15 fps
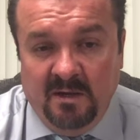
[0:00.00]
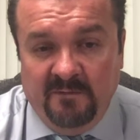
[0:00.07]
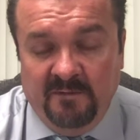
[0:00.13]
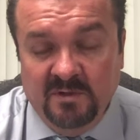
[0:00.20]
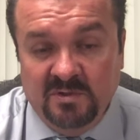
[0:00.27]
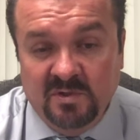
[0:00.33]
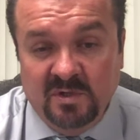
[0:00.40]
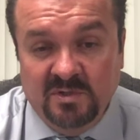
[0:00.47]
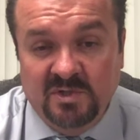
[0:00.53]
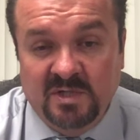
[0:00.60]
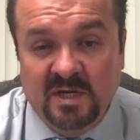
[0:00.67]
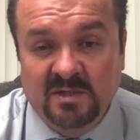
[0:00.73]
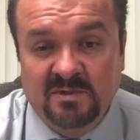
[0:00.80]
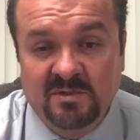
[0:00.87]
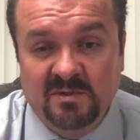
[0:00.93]
physical
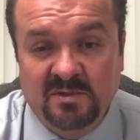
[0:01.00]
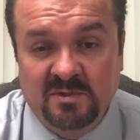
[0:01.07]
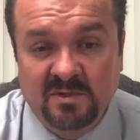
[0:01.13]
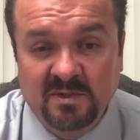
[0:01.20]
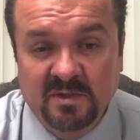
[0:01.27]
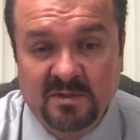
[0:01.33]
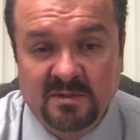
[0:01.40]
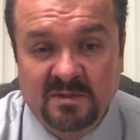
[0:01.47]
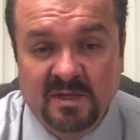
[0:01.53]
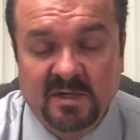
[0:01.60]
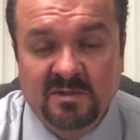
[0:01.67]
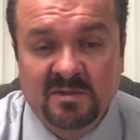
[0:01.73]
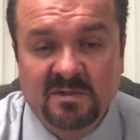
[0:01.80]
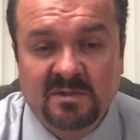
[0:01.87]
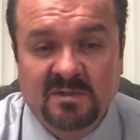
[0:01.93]
education students,
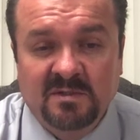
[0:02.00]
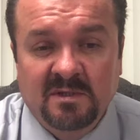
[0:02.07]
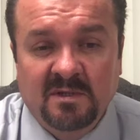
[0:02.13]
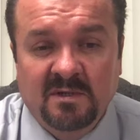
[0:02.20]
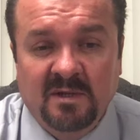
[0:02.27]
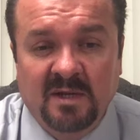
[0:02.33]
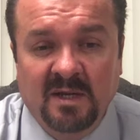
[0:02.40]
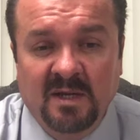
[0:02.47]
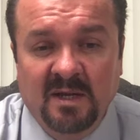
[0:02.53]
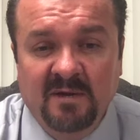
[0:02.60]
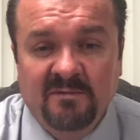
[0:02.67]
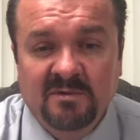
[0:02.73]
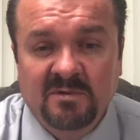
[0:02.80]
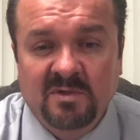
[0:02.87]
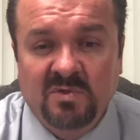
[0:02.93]
ages
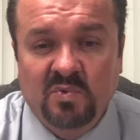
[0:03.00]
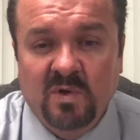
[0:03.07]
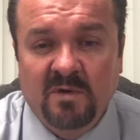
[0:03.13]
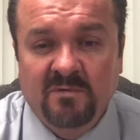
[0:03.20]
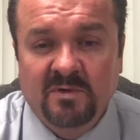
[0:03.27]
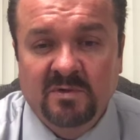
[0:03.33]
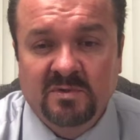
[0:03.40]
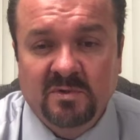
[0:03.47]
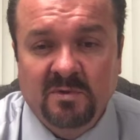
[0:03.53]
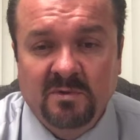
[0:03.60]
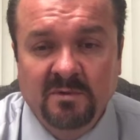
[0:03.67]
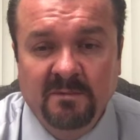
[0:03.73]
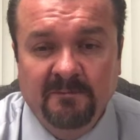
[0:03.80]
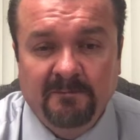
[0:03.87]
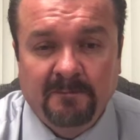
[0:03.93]
11 to 12 years
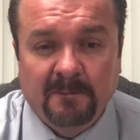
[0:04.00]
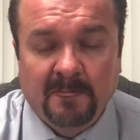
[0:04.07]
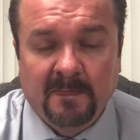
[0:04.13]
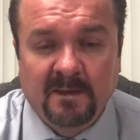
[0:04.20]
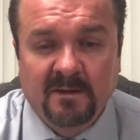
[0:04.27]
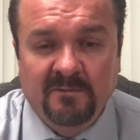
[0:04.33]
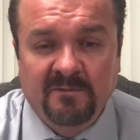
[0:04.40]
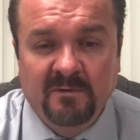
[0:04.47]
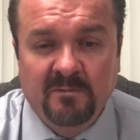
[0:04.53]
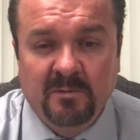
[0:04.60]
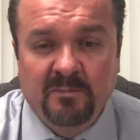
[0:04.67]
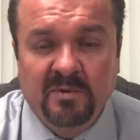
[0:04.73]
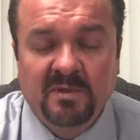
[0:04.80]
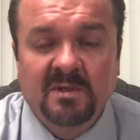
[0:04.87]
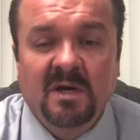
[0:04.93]
old, from a
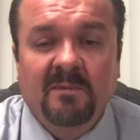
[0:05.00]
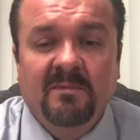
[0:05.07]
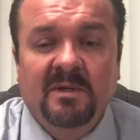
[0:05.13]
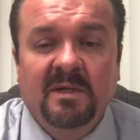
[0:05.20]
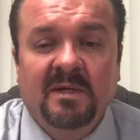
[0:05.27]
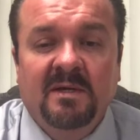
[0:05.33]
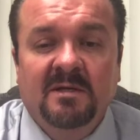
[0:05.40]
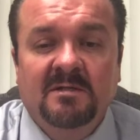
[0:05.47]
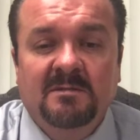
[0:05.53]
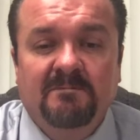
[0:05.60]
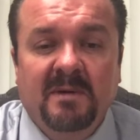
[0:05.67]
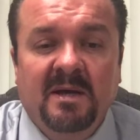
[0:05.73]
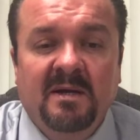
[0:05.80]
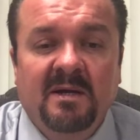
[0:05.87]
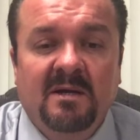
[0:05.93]
predominantly
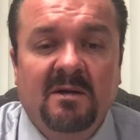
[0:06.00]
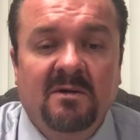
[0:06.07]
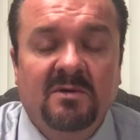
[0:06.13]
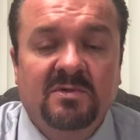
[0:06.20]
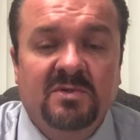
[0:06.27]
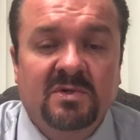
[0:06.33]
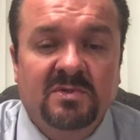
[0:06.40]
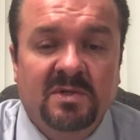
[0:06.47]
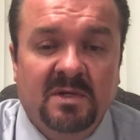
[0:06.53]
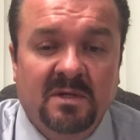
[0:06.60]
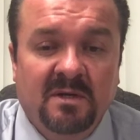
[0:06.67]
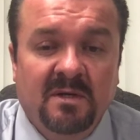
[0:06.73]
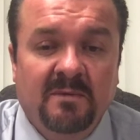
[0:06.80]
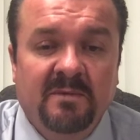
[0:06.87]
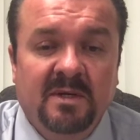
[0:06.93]
Hispanic low
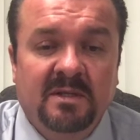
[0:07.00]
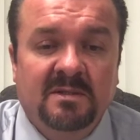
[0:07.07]
socioeconomic